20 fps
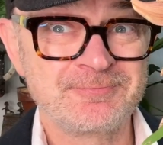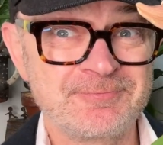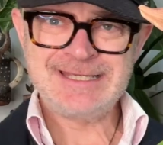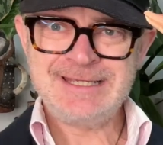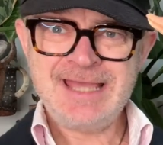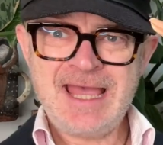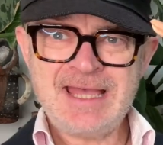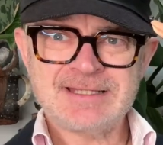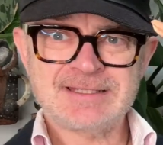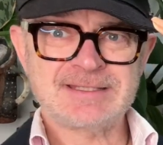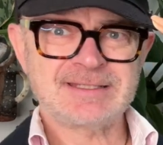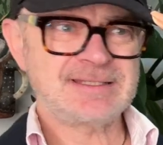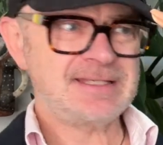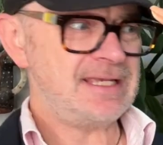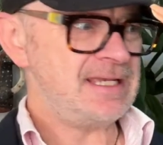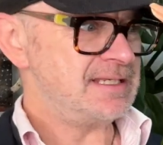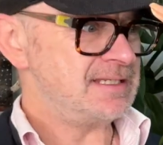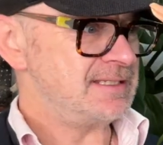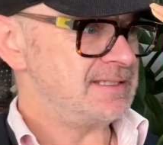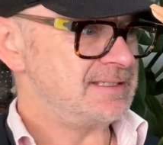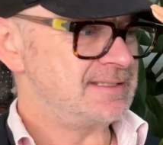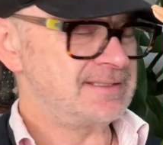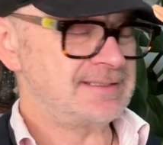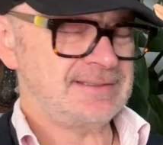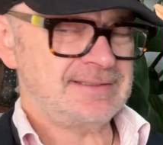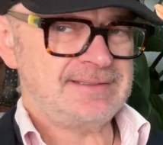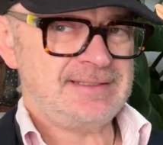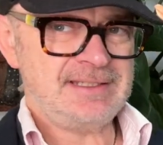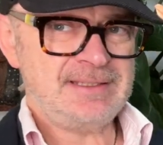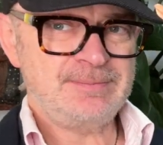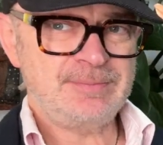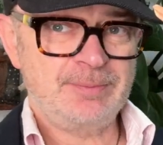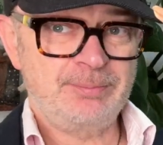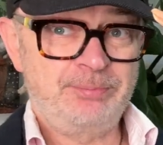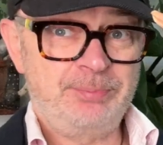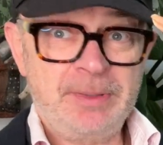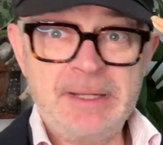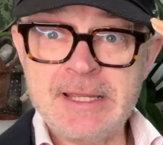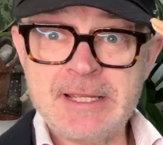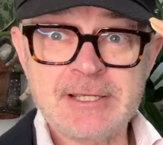Yes, it is deep,
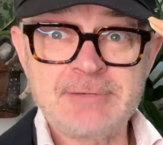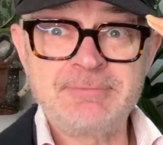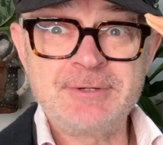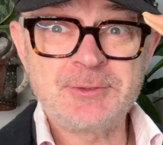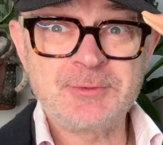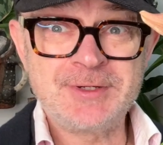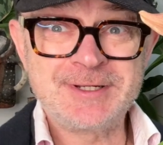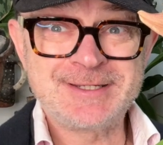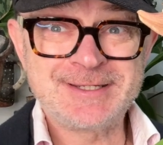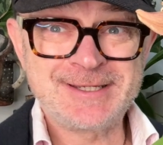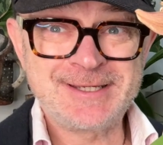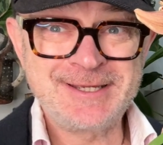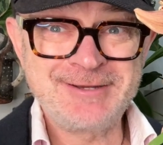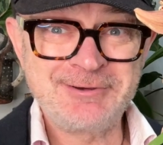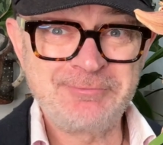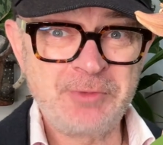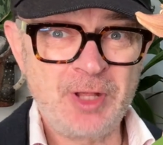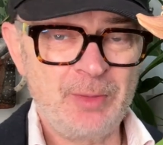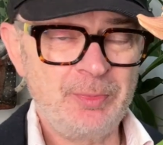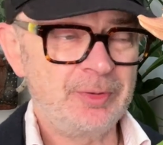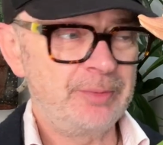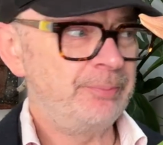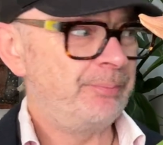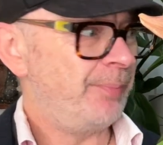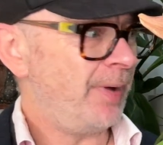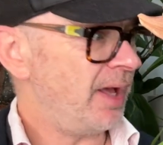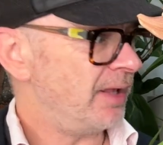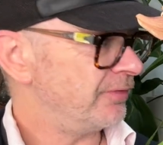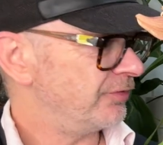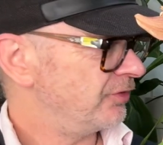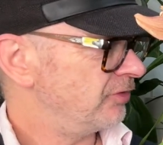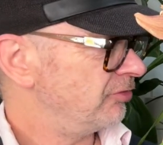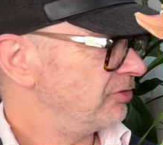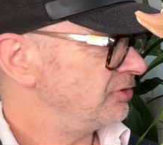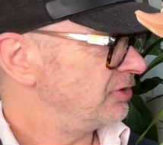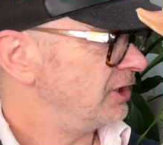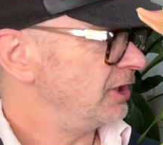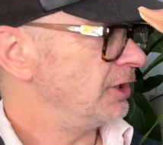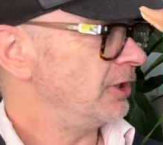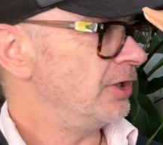bleak midwinter here in Melbourne, but there
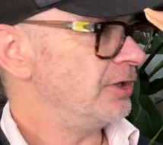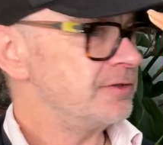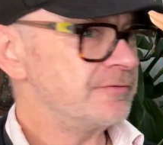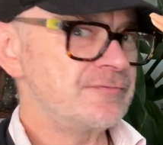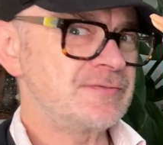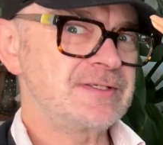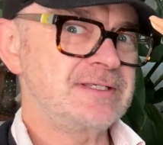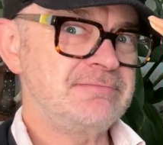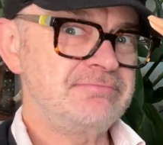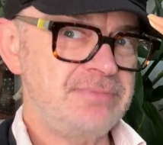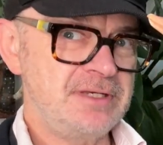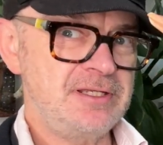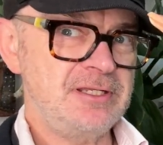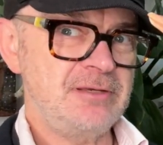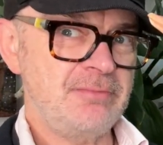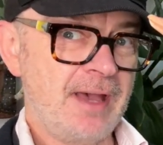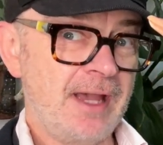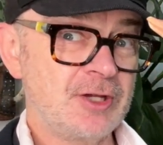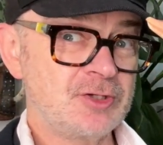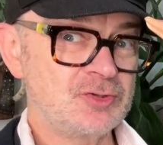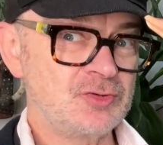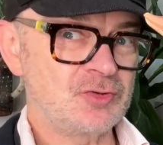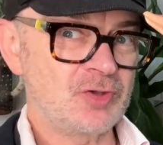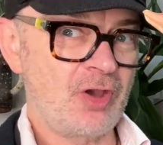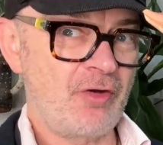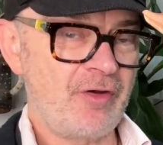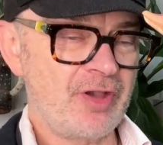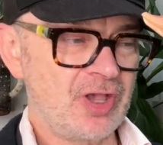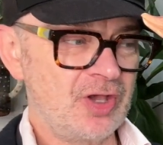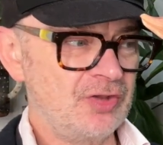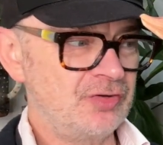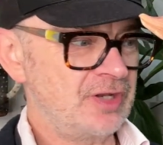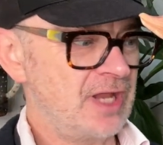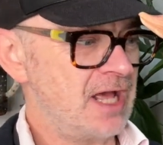is a lot of Cymbidium action going on.